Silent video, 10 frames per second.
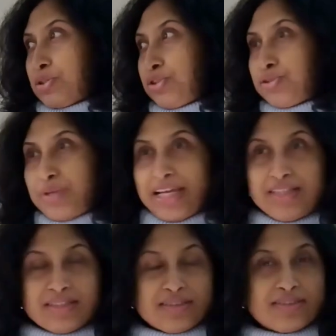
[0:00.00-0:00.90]
huge
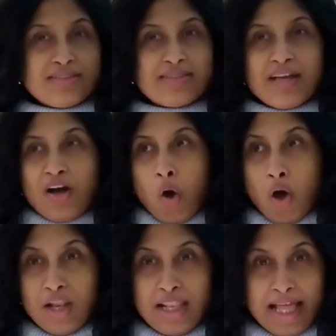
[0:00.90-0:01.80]
reindeers,
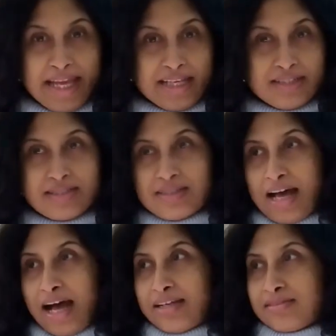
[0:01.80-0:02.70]
all lights
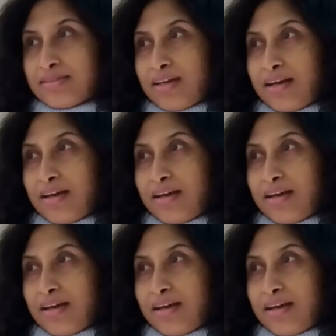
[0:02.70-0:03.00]
and